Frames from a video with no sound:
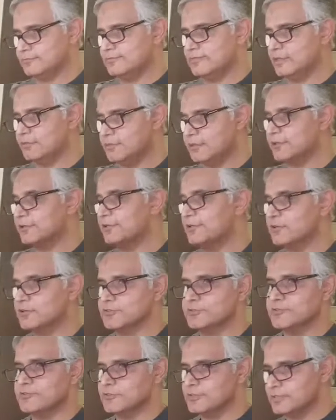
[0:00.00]
mother-in-law's
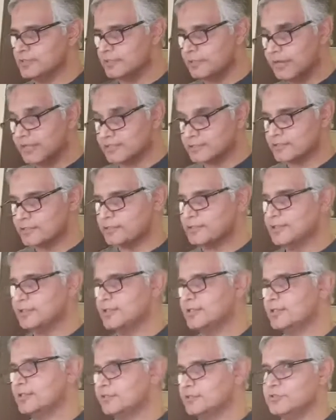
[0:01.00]
food is amazing.
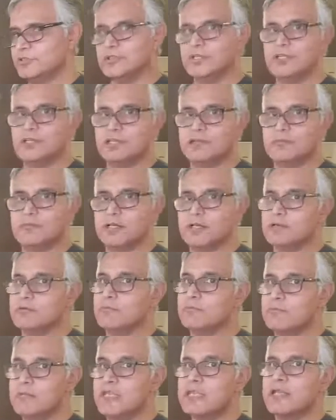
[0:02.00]
But
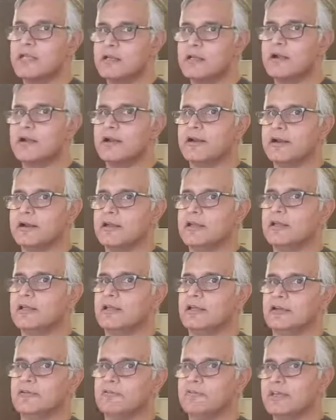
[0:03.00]
me and her,
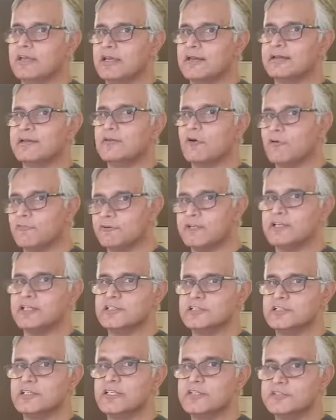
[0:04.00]
we are in
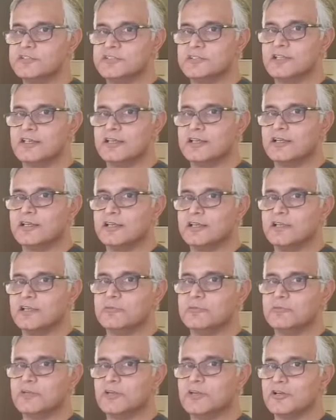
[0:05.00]
offenders list,
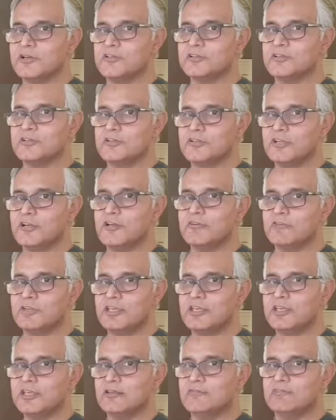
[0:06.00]
because, you know,
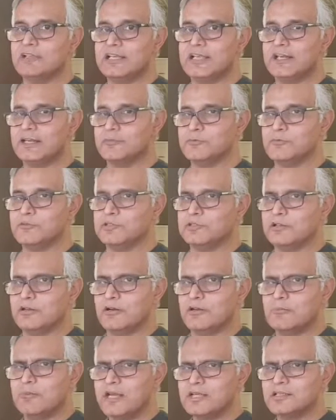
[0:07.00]
we land up using a lot
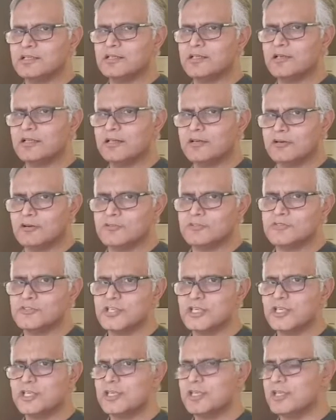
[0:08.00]
of butter, a lot of
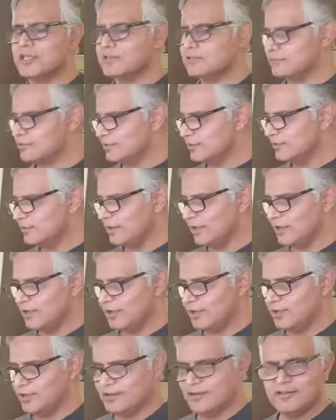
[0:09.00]
cheese.
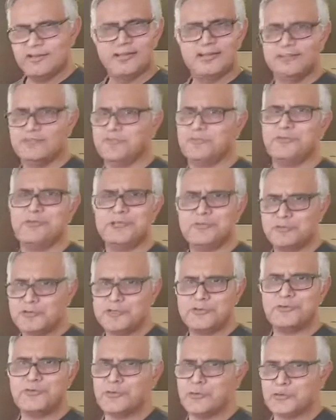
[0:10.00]
So we
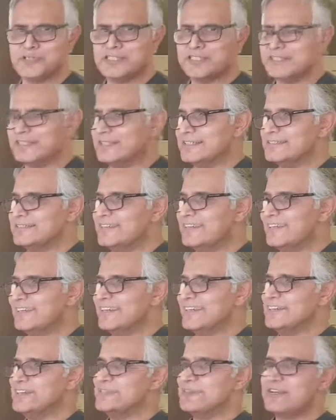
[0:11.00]
do naughty things.
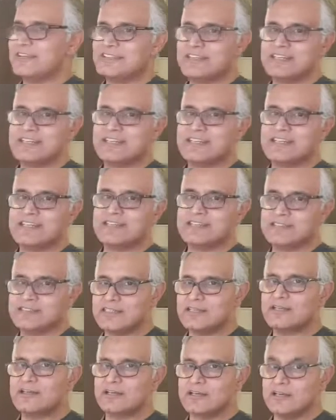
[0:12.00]
So I think kids
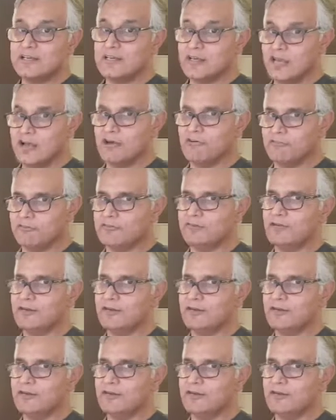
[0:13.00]
secretly love